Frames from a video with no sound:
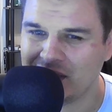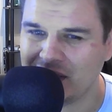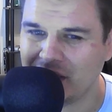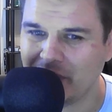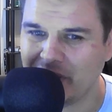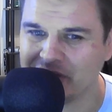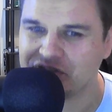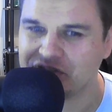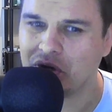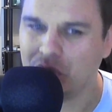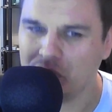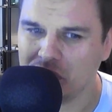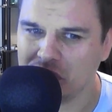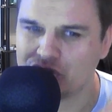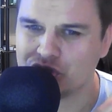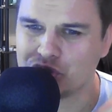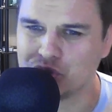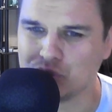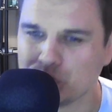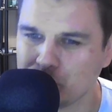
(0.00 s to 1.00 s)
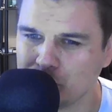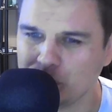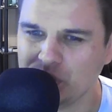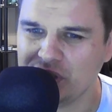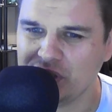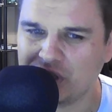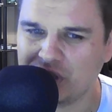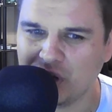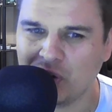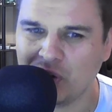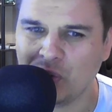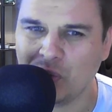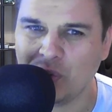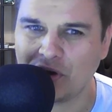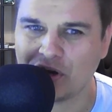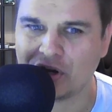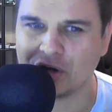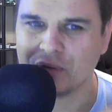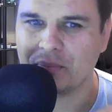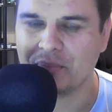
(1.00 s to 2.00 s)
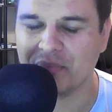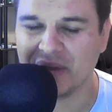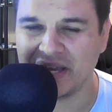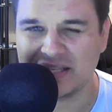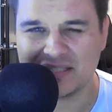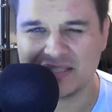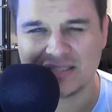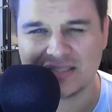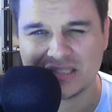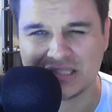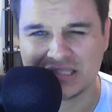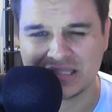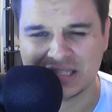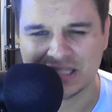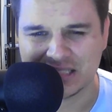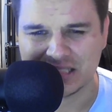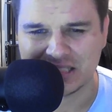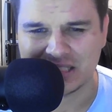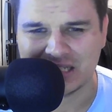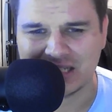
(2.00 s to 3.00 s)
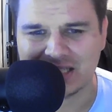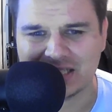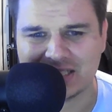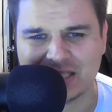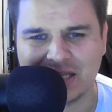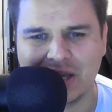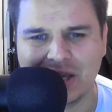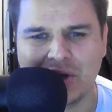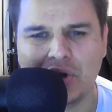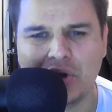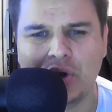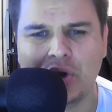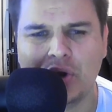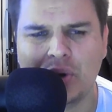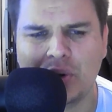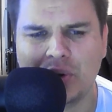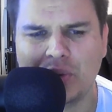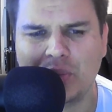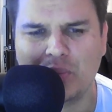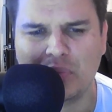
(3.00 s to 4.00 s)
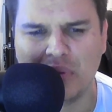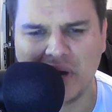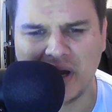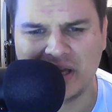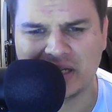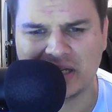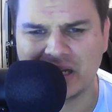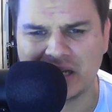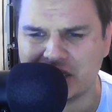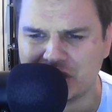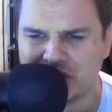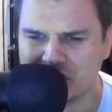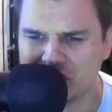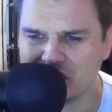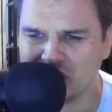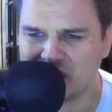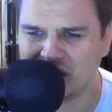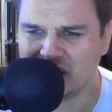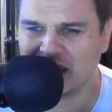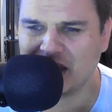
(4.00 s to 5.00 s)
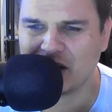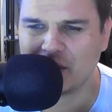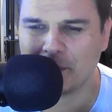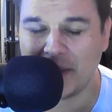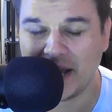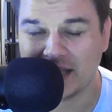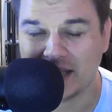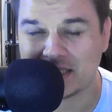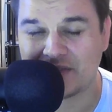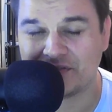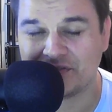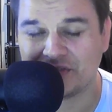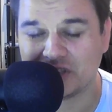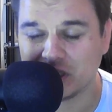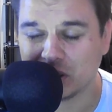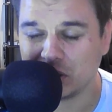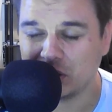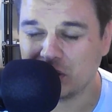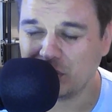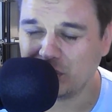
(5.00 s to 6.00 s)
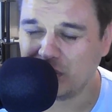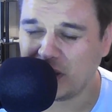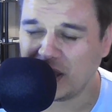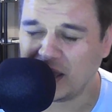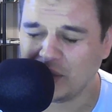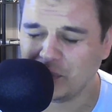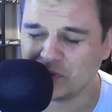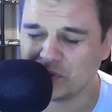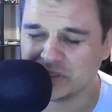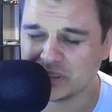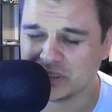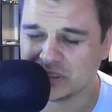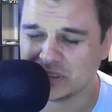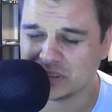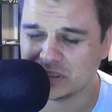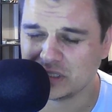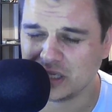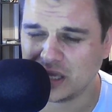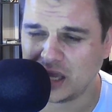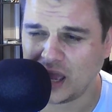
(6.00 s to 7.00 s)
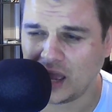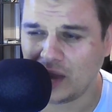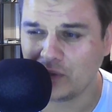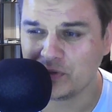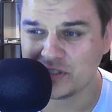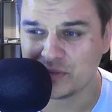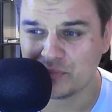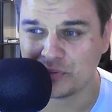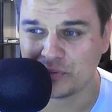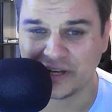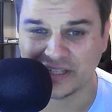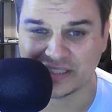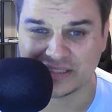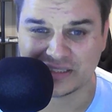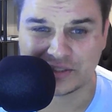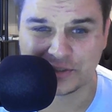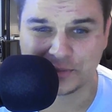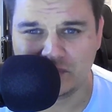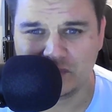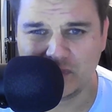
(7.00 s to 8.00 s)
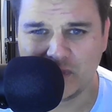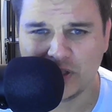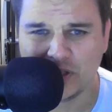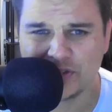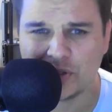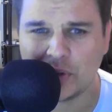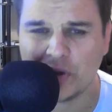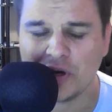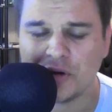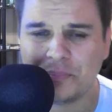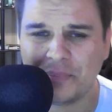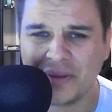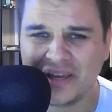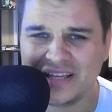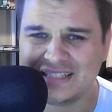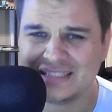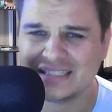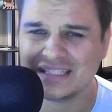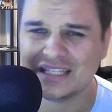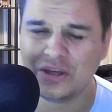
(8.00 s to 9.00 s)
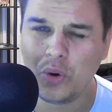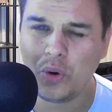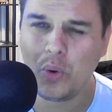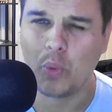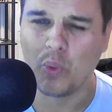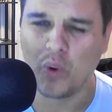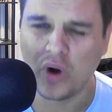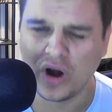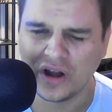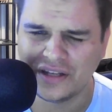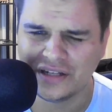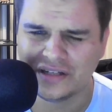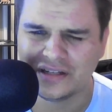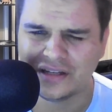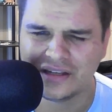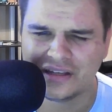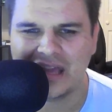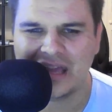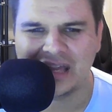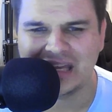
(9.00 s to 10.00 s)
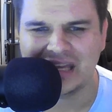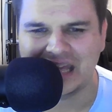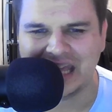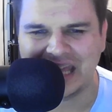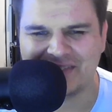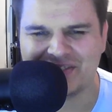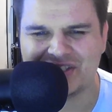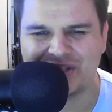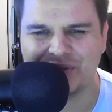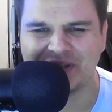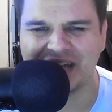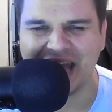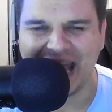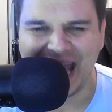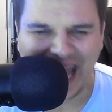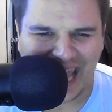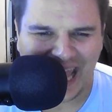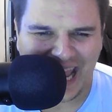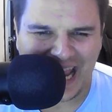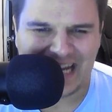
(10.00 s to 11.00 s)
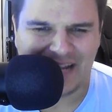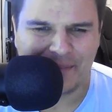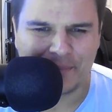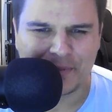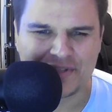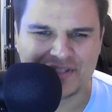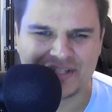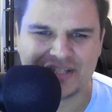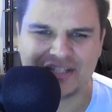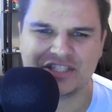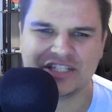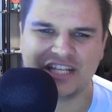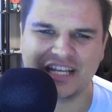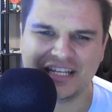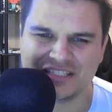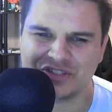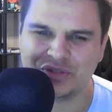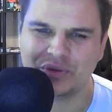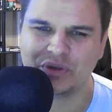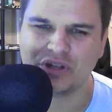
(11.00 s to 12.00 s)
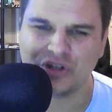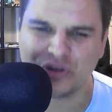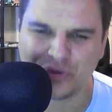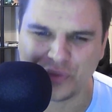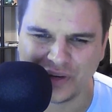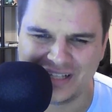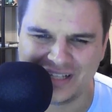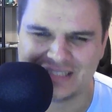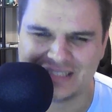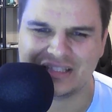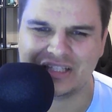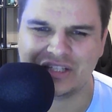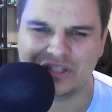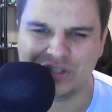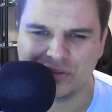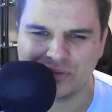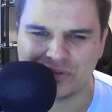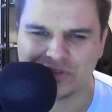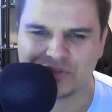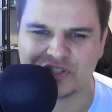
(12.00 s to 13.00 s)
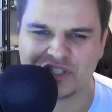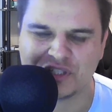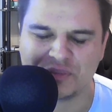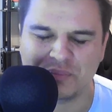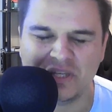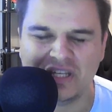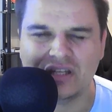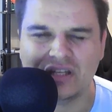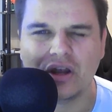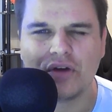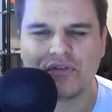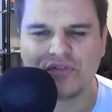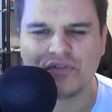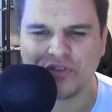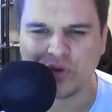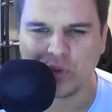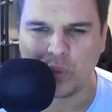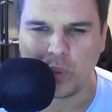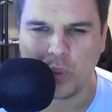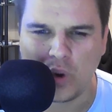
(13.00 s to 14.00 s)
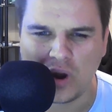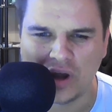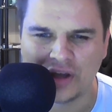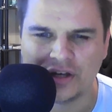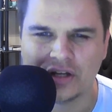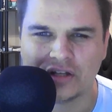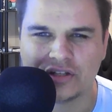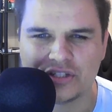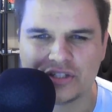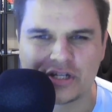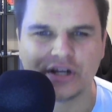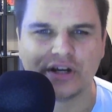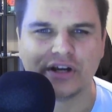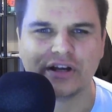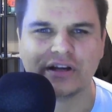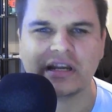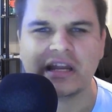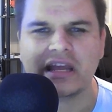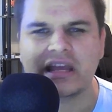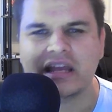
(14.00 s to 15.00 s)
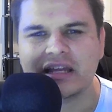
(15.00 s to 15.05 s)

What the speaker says: I don't truly know her base statistics, but just looking at her passives alone, I was impressed. So her base skill 1 gives you an 80% chance to increase the user's speed for 1 turn.